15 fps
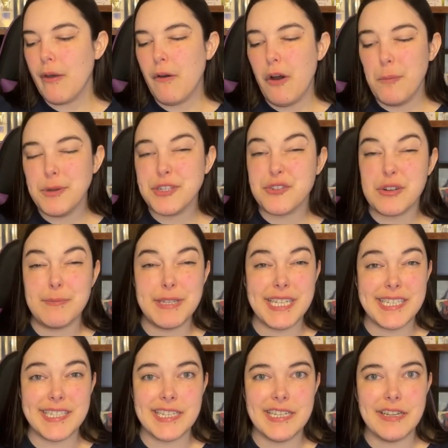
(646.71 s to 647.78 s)
almost
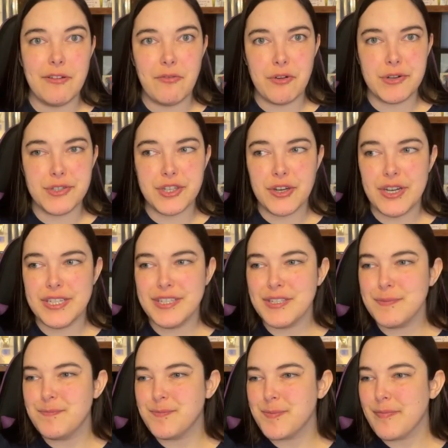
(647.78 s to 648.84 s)
reminiscent of
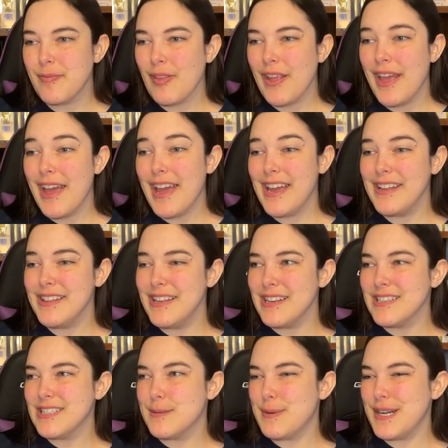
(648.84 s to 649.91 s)
croutons. Hey
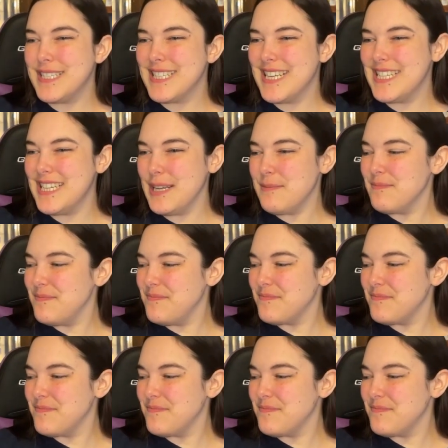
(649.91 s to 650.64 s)
look, surprise kitty.